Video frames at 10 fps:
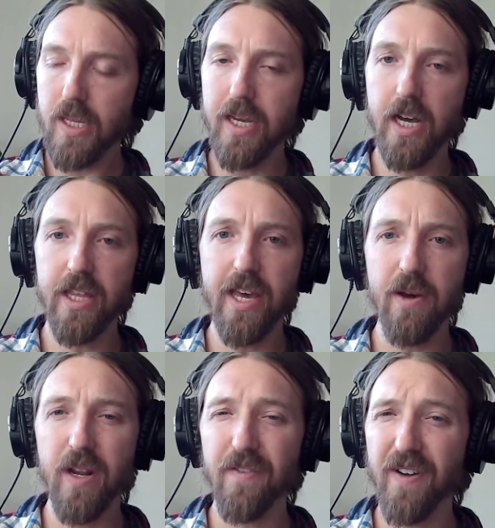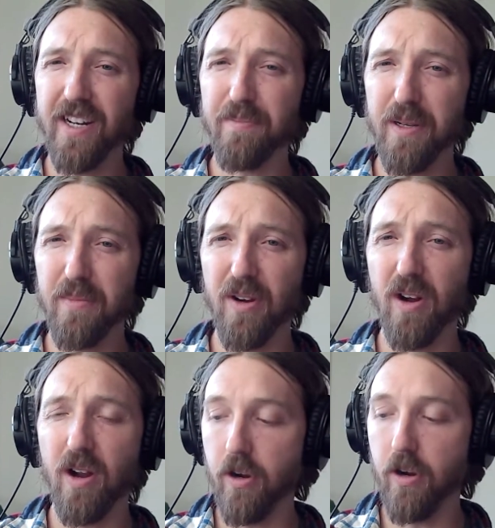That one I find a bit more
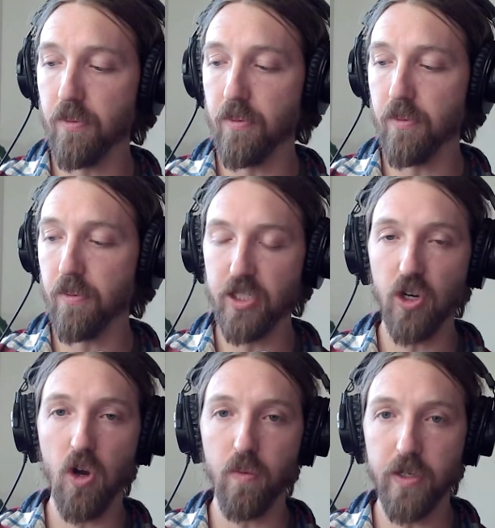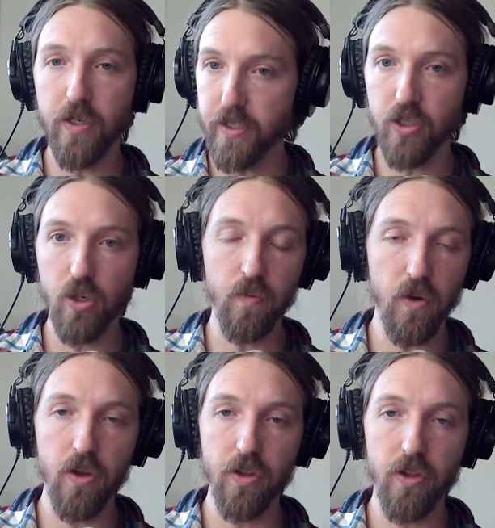harder to play because you're always reaching over
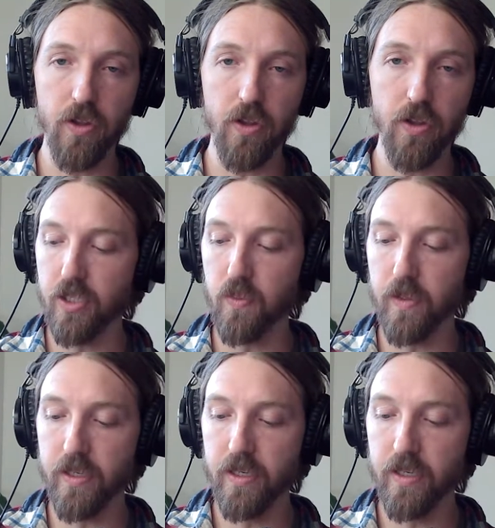all the plugs. This one,